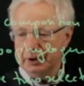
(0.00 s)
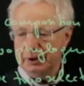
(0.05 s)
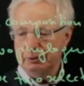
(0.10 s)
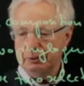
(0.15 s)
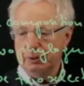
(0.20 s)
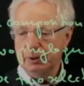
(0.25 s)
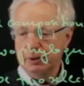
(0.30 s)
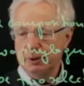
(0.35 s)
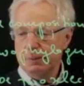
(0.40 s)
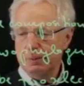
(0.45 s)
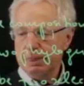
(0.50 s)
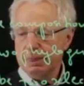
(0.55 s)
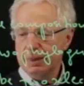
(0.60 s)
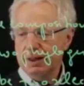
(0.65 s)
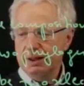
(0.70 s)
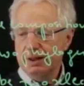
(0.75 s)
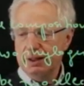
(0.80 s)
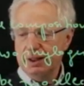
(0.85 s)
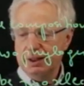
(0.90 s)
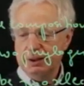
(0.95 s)
at a,
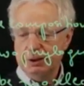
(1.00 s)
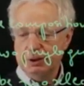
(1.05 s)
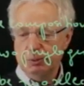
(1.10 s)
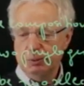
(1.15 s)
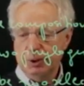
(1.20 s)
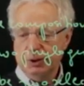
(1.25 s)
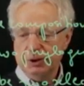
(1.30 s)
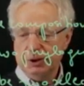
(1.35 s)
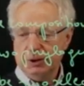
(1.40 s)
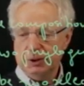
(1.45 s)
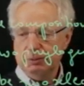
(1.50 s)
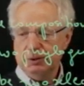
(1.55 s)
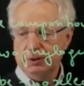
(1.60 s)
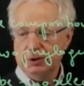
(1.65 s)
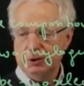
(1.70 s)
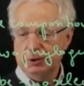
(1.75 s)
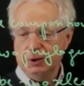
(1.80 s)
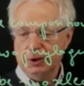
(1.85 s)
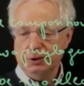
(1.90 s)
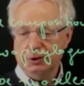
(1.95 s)
at a vertex
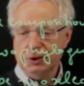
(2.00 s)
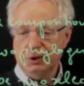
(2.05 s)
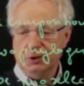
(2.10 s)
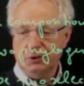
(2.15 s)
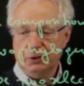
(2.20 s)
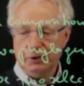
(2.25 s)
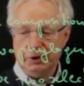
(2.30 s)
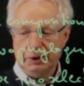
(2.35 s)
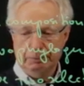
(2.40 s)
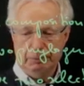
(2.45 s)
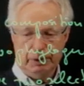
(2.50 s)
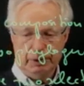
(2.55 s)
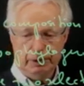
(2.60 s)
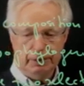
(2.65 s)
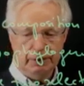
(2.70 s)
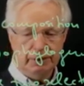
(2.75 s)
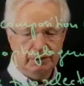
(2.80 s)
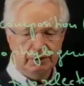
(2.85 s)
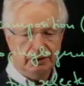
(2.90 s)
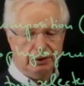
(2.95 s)
which is not extremal,
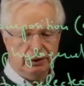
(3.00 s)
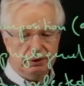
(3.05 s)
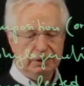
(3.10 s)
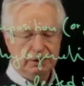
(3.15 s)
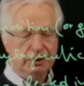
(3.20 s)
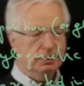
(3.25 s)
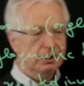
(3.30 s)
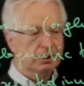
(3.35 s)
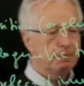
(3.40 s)
okay?